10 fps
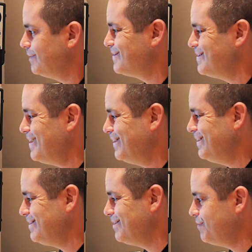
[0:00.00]
It's not
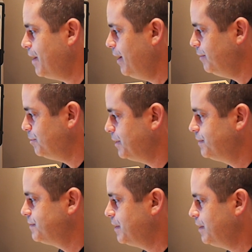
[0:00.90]
easy to find, but
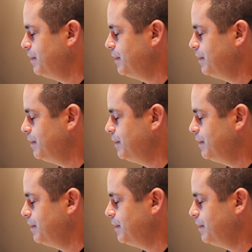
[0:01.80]
it's